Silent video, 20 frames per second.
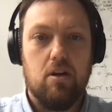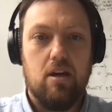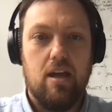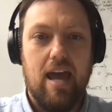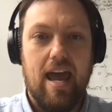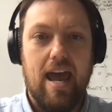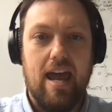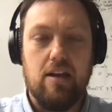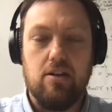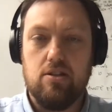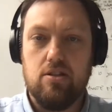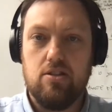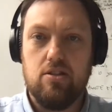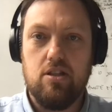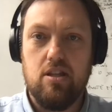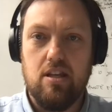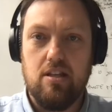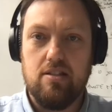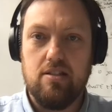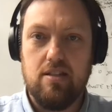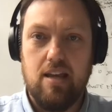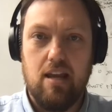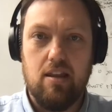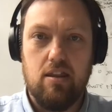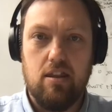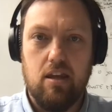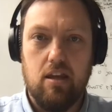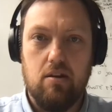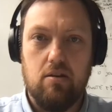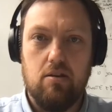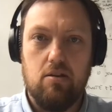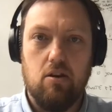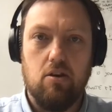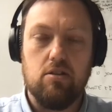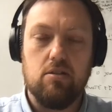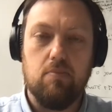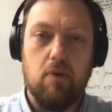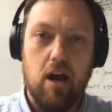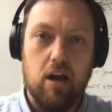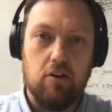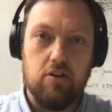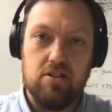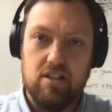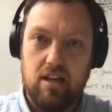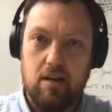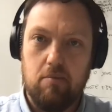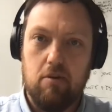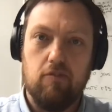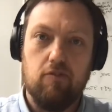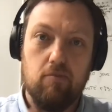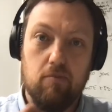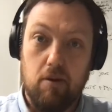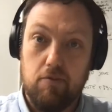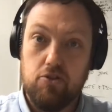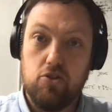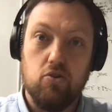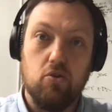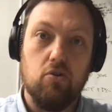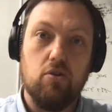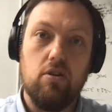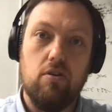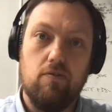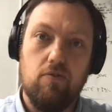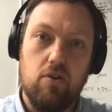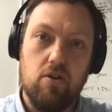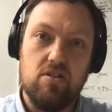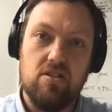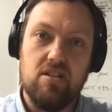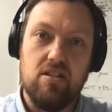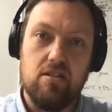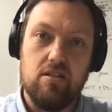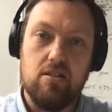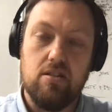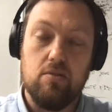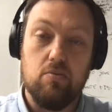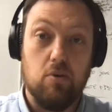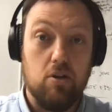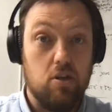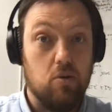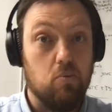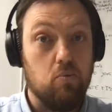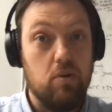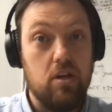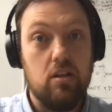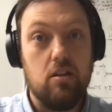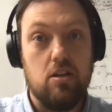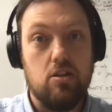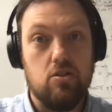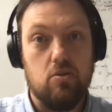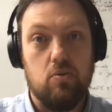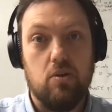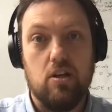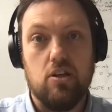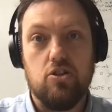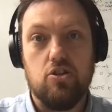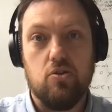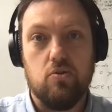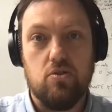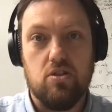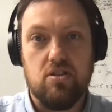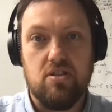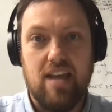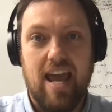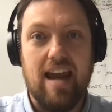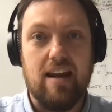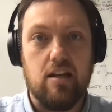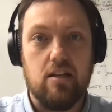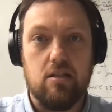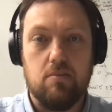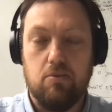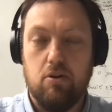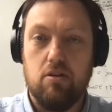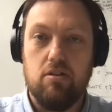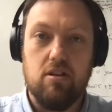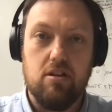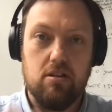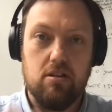And to the extent that those migrants are coming from offshore in the first instance, what you're really doing is you're just adding to both the